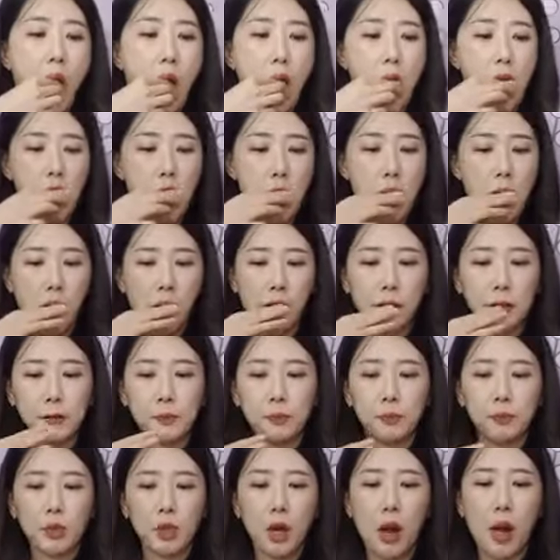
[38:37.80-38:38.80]

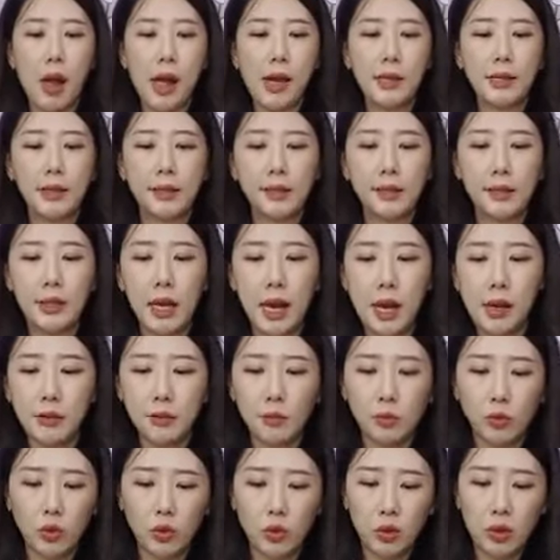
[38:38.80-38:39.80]
And let's say
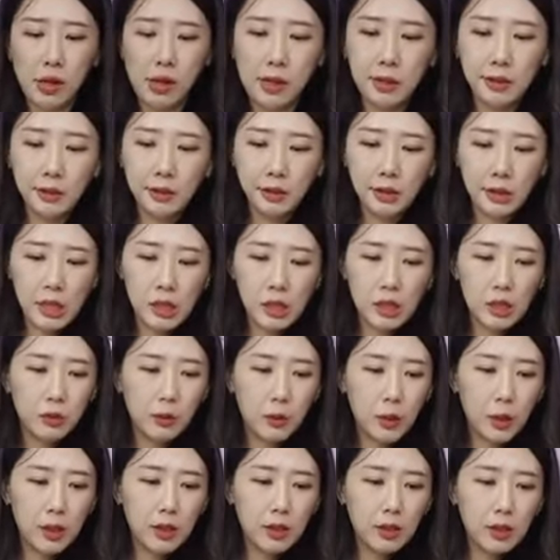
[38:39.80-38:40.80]
this is
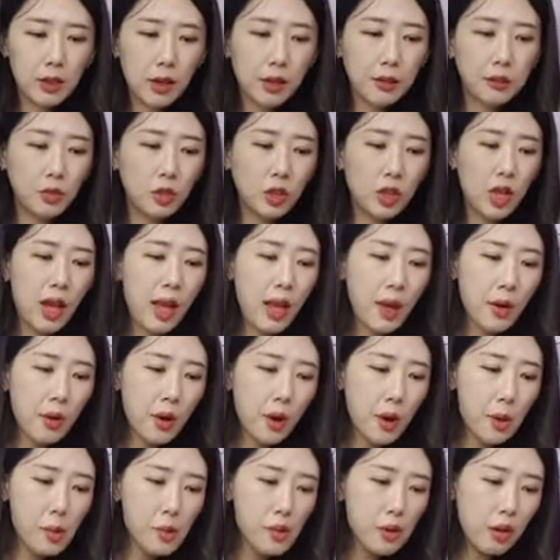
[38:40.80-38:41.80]
for
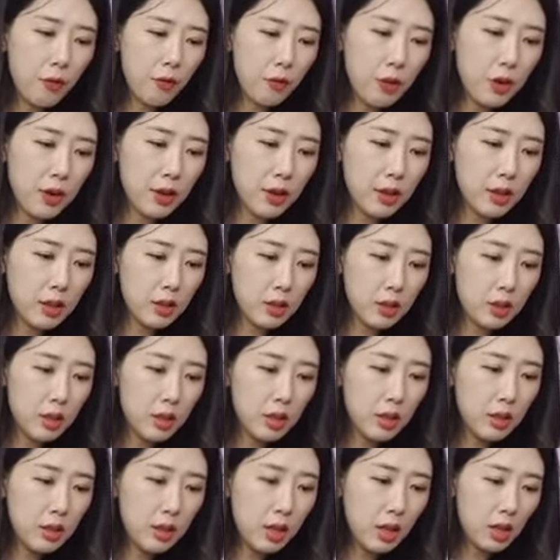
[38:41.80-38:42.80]
Teo if you're
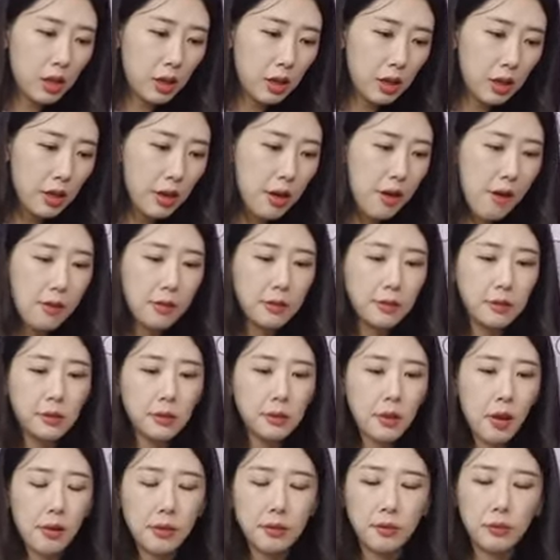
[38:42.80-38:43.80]
still here.
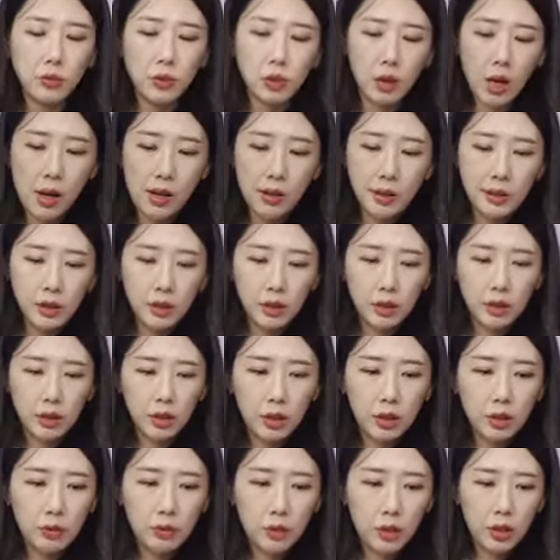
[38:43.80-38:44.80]
This
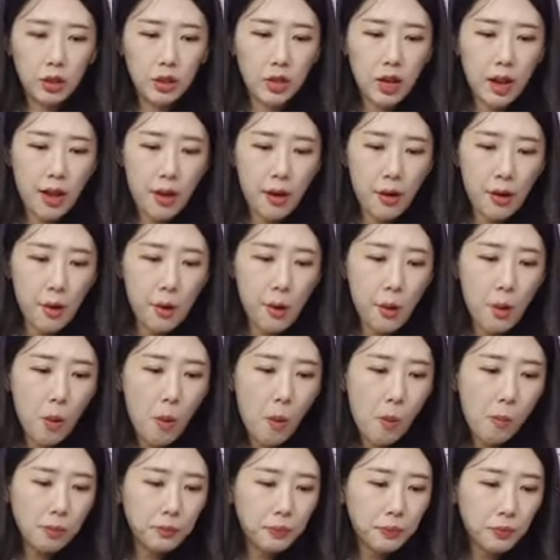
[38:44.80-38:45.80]
is for
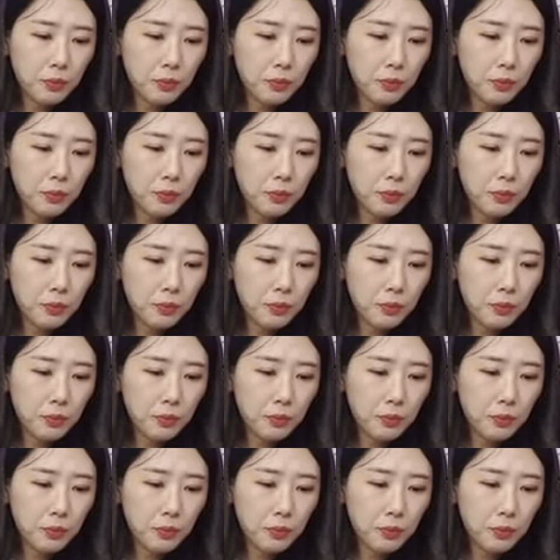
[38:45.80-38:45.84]
Teo.